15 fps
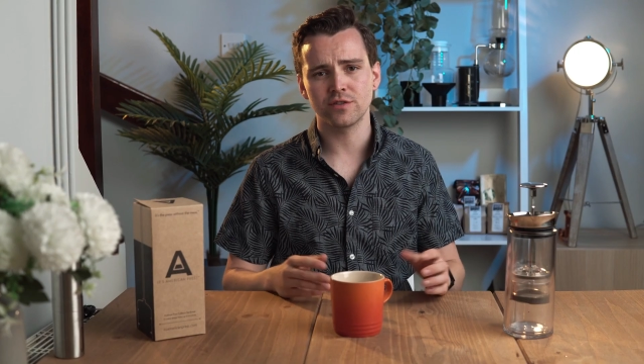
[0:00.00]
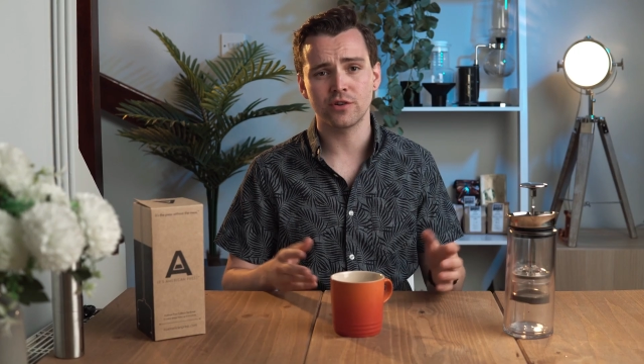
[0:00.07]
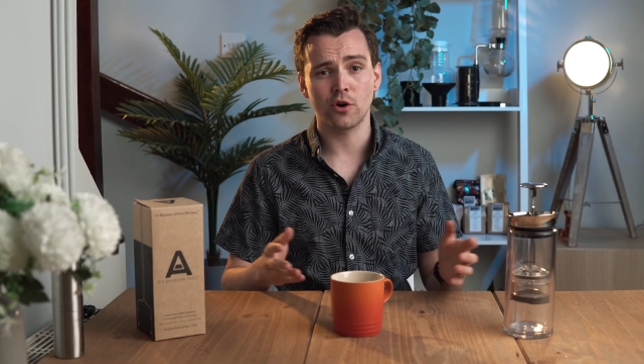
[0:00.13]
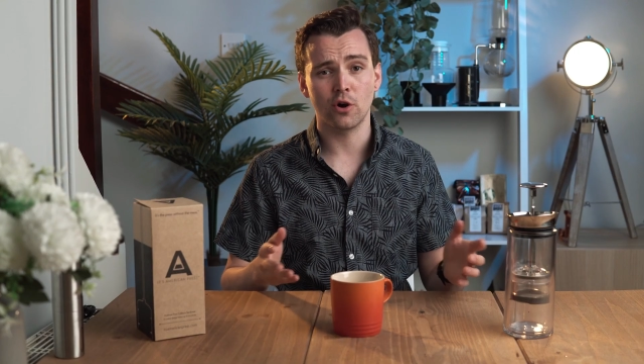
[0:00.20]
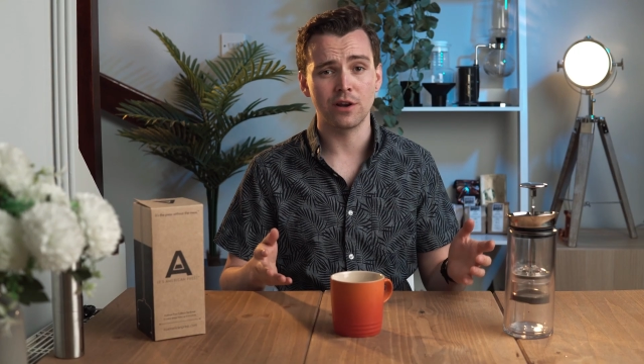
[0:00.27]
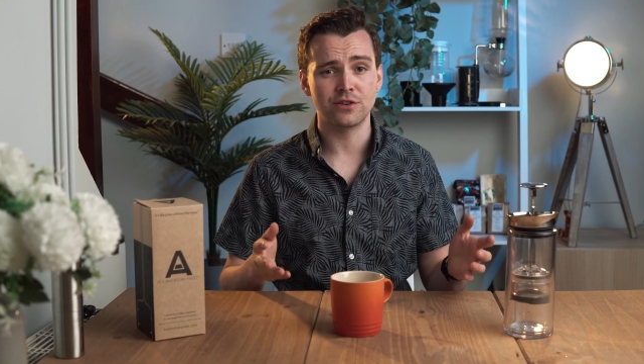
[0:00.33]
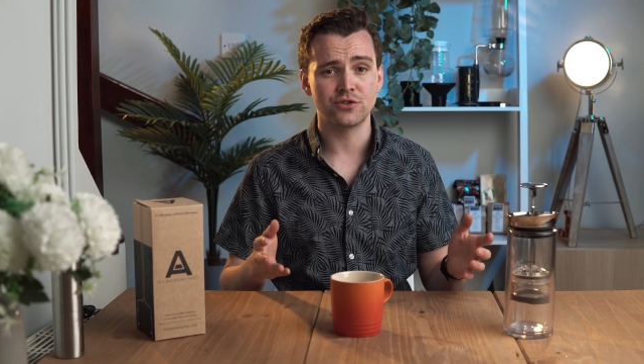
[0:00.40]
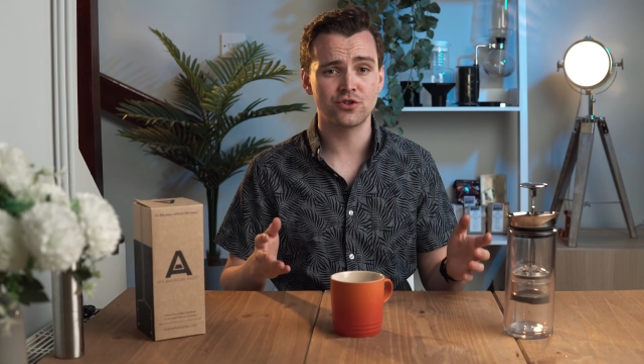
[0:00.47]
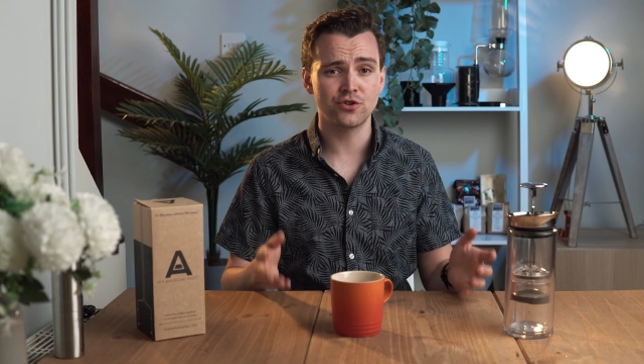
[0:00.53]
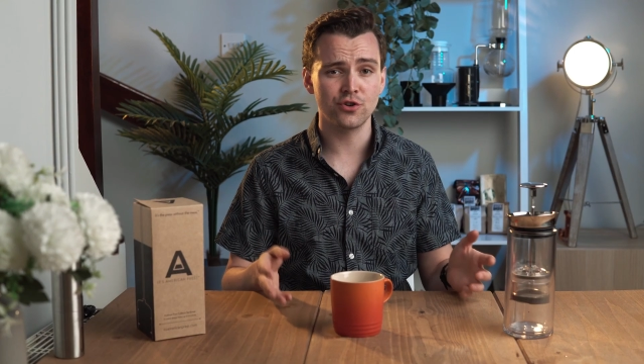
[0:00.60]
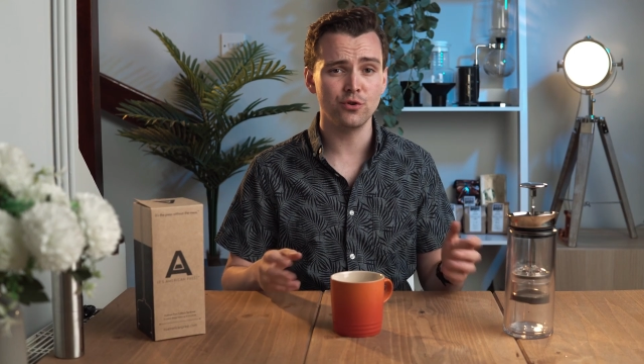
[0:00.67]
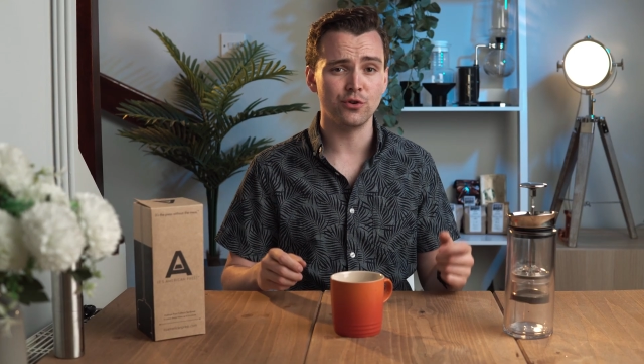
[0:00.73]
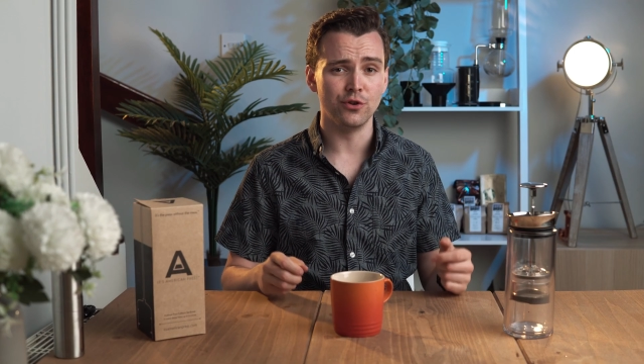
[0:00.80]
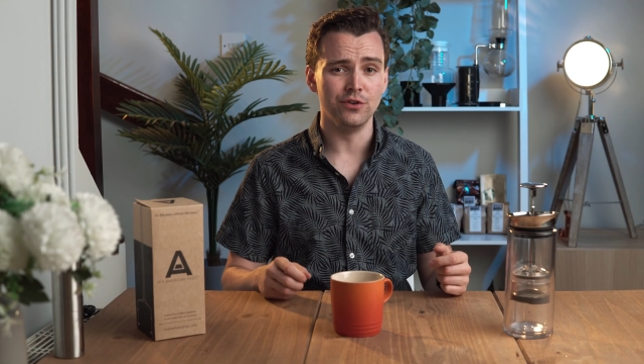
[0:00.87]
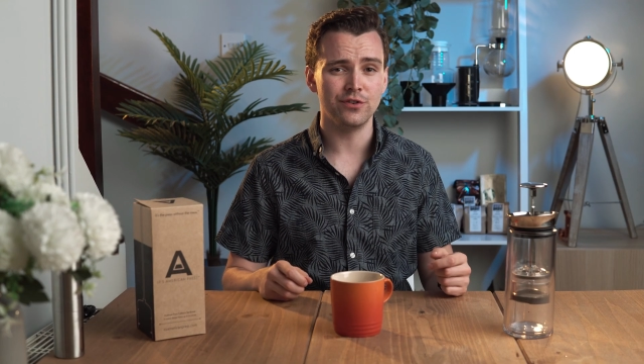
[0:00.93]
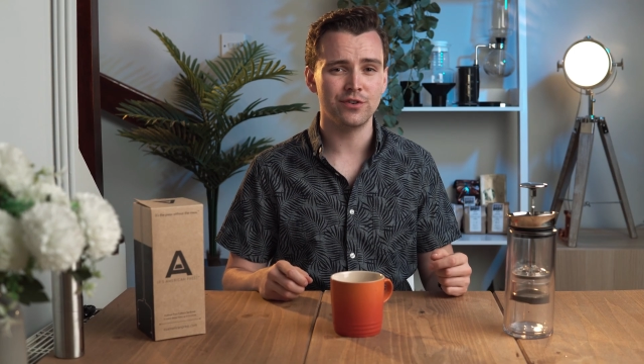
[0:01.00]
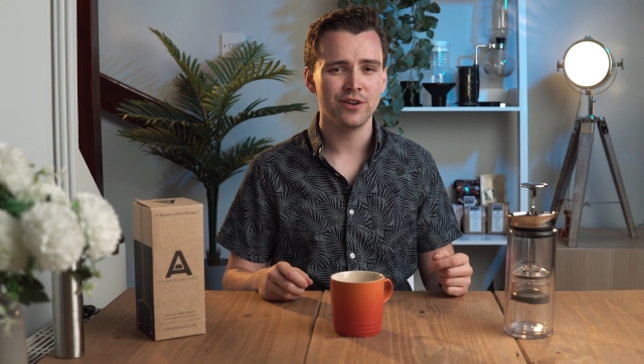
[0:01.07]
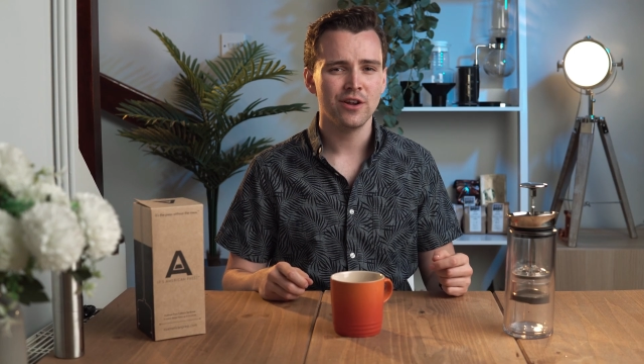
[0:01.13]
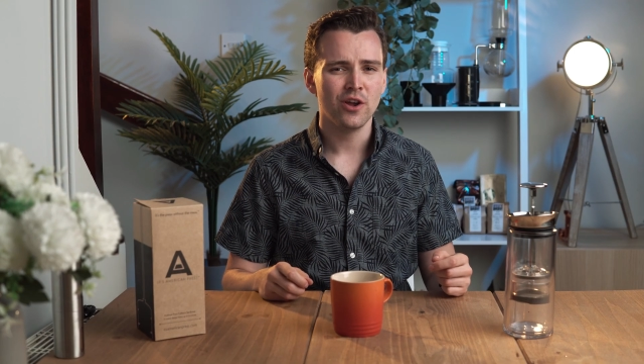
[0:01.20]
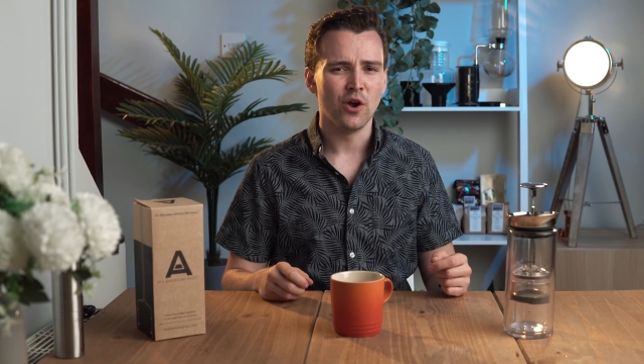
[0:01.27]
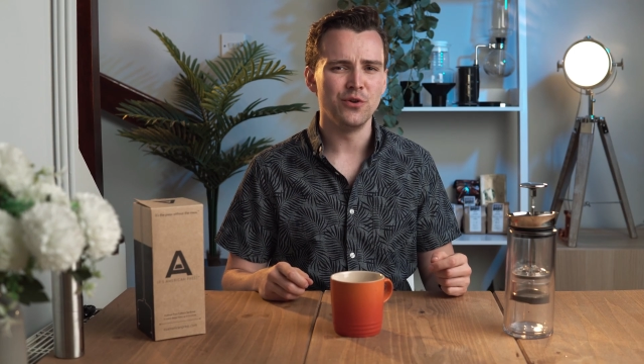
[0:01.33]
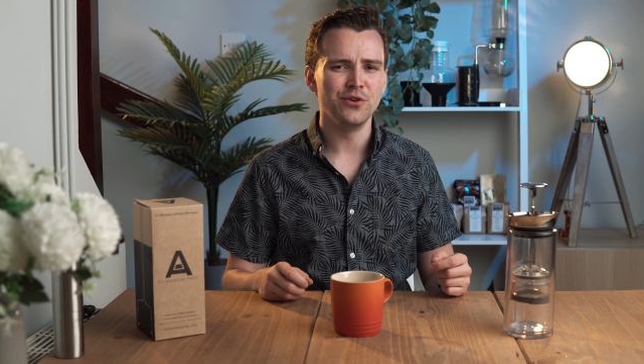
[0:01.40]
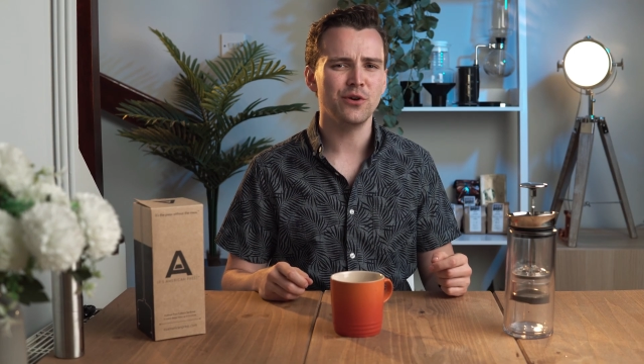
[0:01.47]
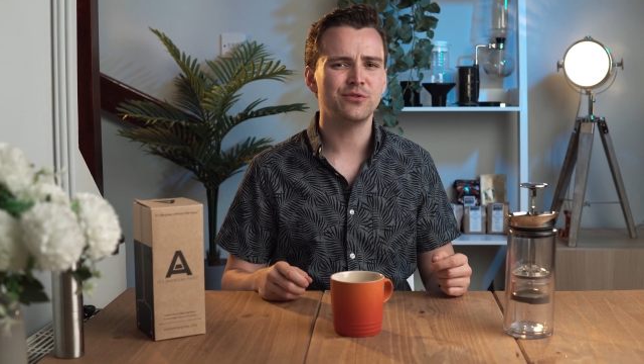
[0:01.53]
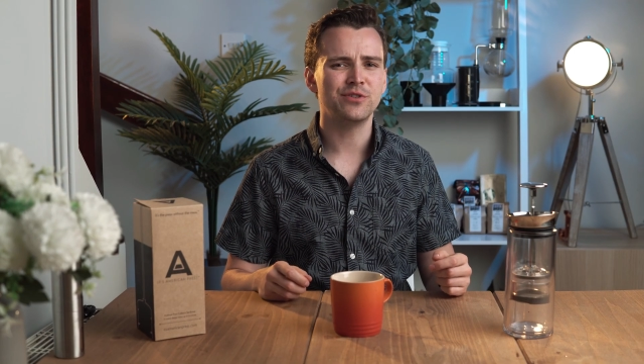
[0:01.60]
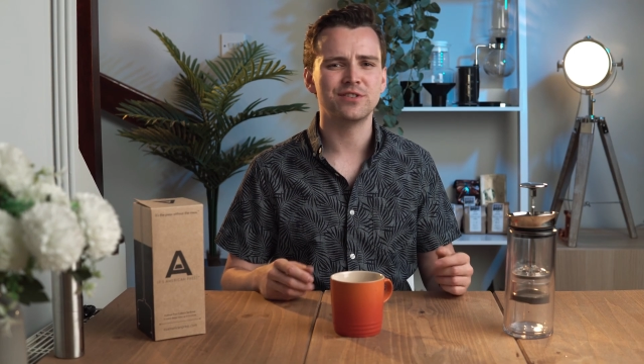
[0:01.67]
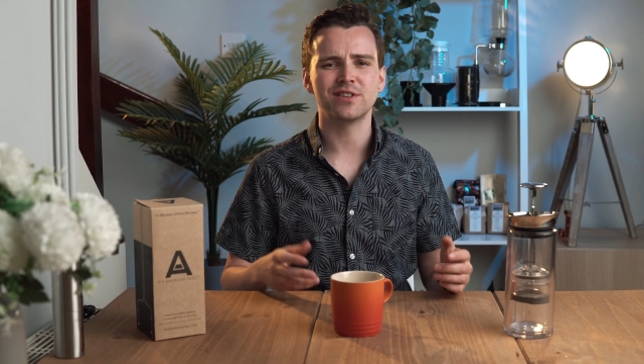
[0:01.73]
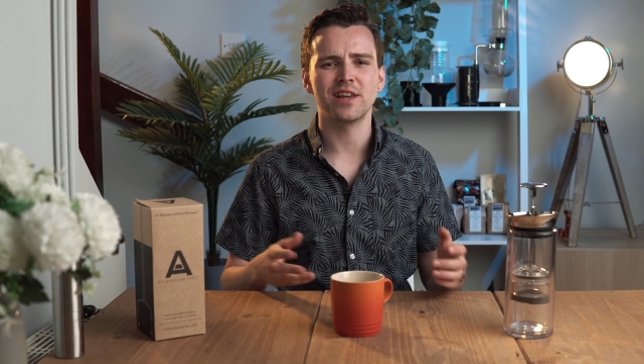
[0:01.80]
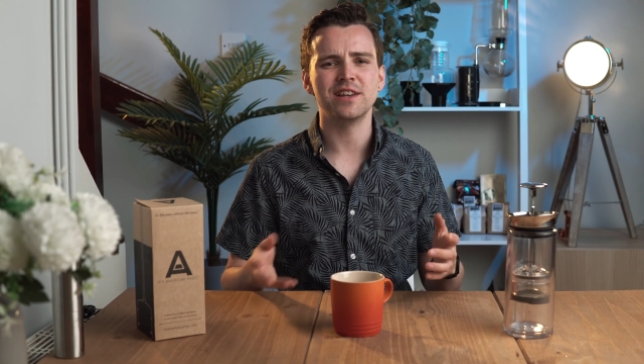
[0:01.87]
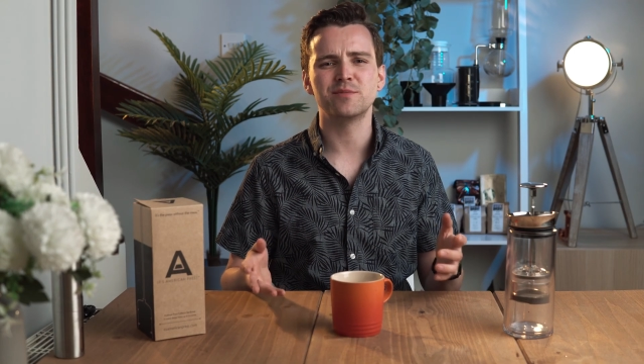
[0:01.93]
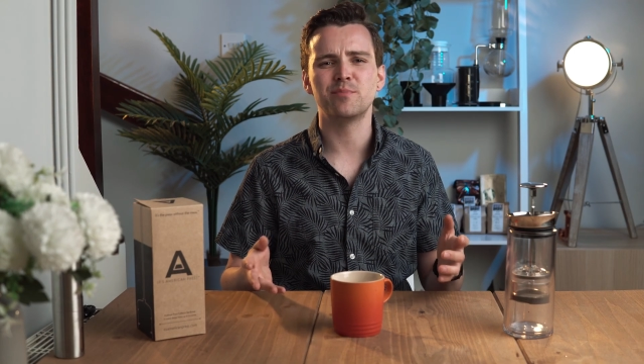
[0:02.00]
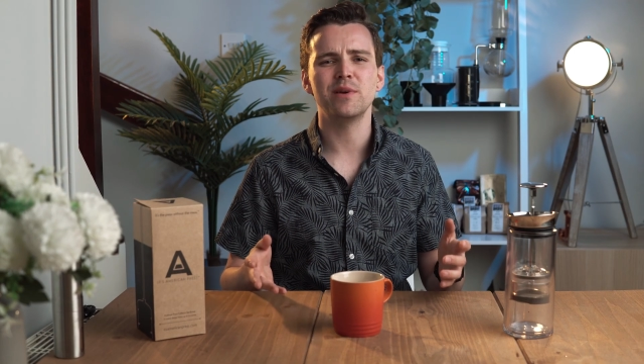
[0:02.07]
of a college student who noticed that his